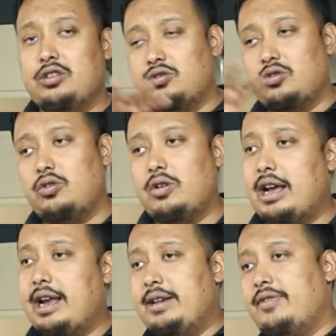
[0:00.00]

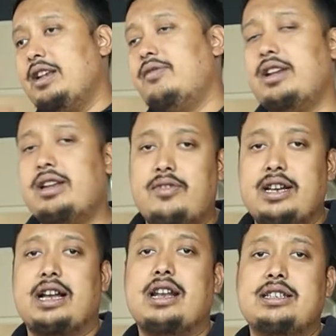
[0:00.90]
so different
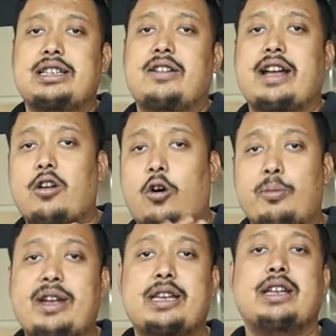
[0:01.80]
colors you can
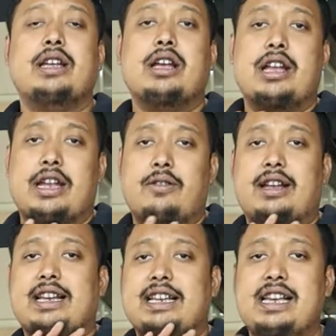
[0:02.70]
omit, you
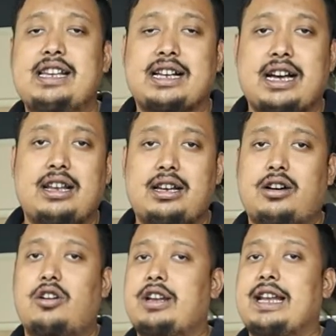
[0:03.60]
can delete the color,
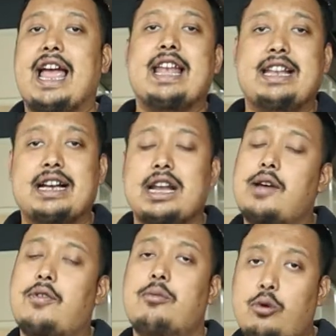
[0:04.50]
or you can add the
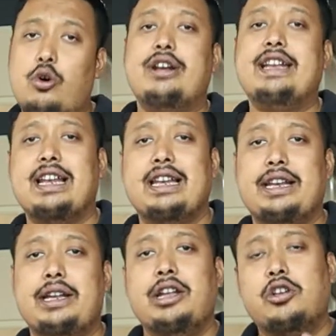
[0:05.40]
color for more
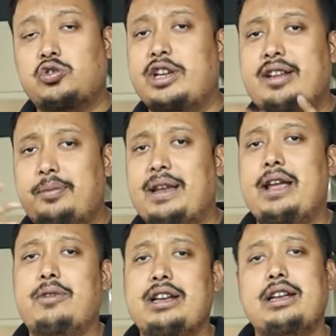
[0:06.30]
reality. So you can play
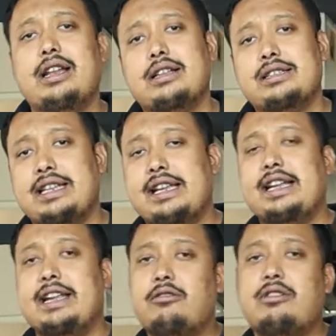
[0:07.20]
with this
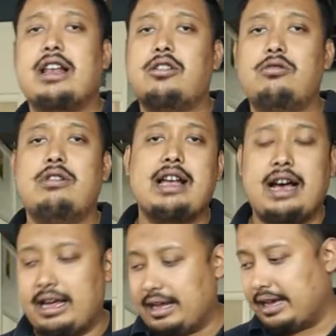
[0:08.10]
thing, you can do
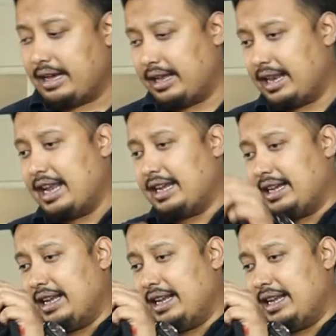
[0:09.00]
like